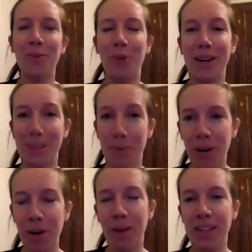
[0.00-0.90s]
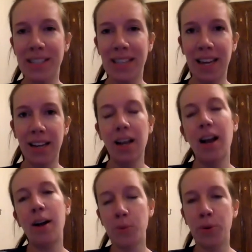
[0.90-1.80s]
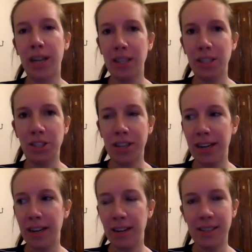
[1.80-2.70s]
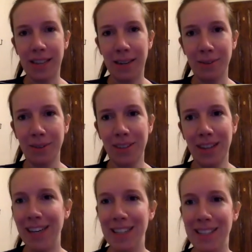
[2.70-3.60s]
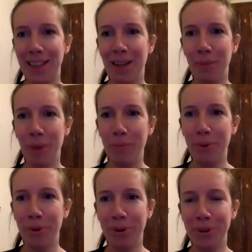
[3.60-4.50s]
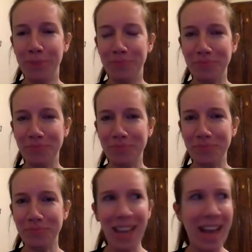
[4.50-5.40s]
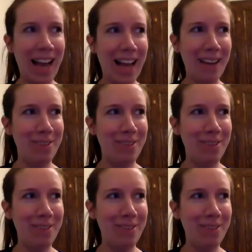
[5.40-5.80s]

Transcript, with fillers: Whereas a Brit might say, I was walking in the street and I heard a sound. And it's a little bit more uh,